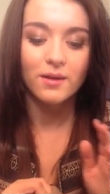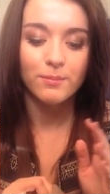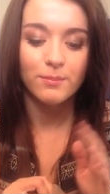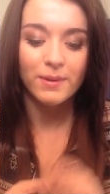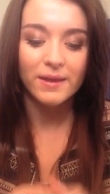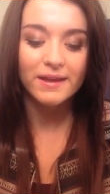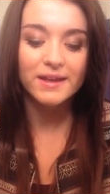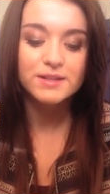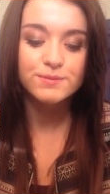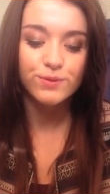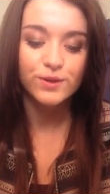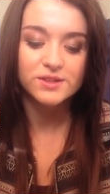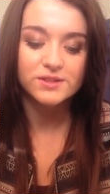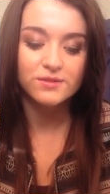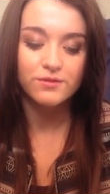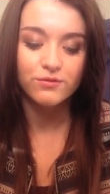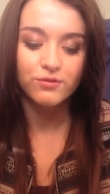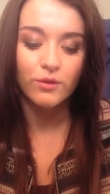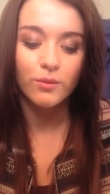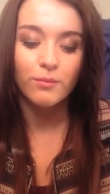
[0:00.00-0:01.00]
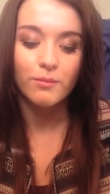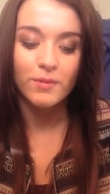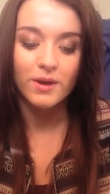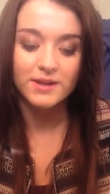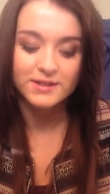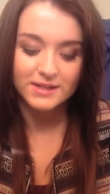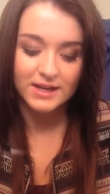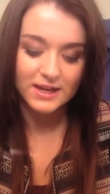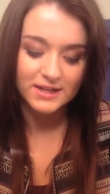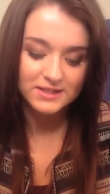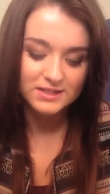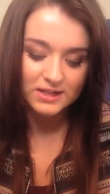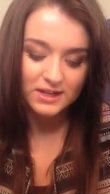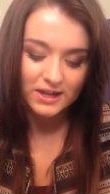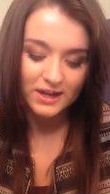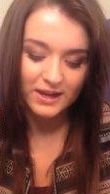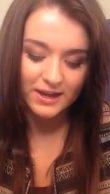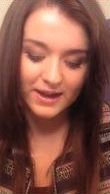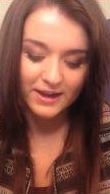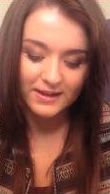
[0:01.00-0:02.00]
biggest present from my dad
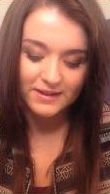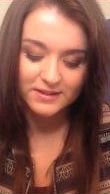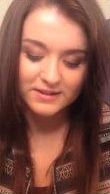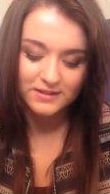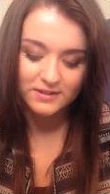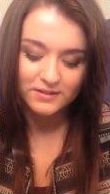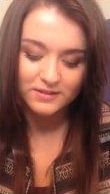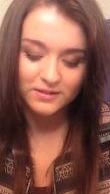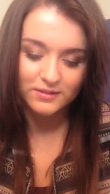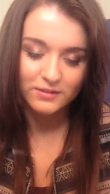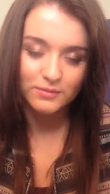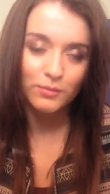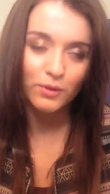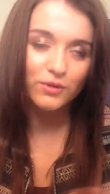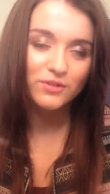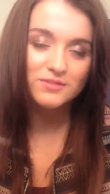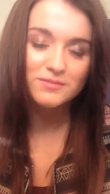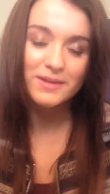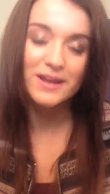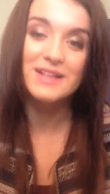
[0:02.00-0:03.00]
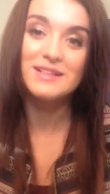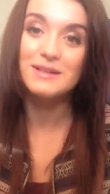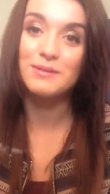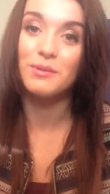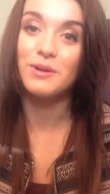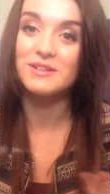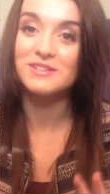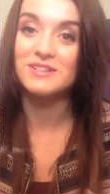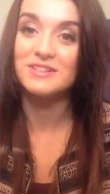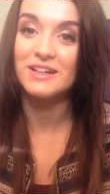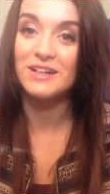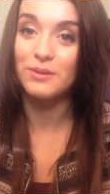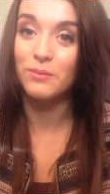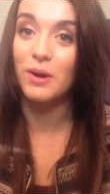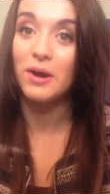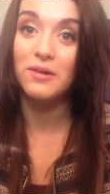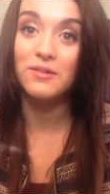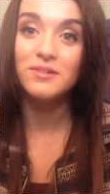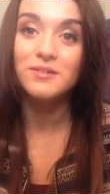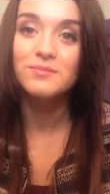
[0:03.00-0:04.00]
and the most amazing present in the
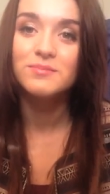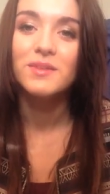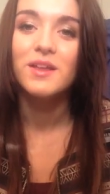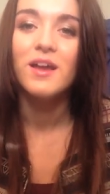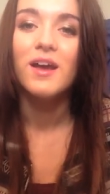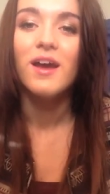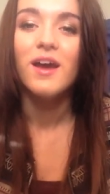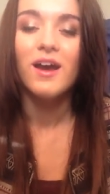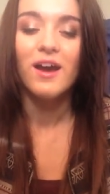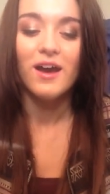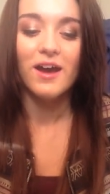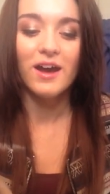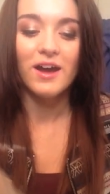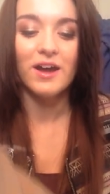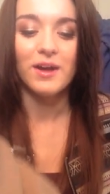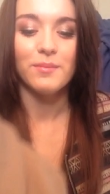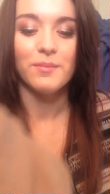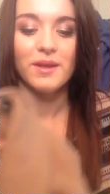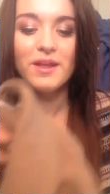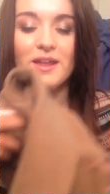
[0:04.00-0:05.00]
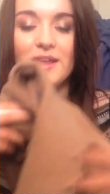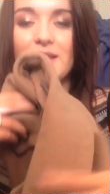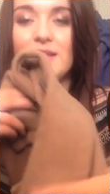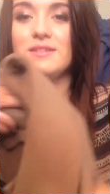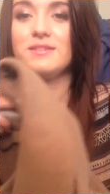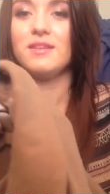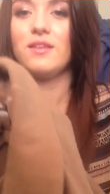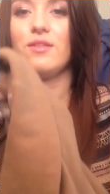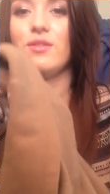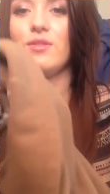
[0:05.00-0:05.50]
world um, is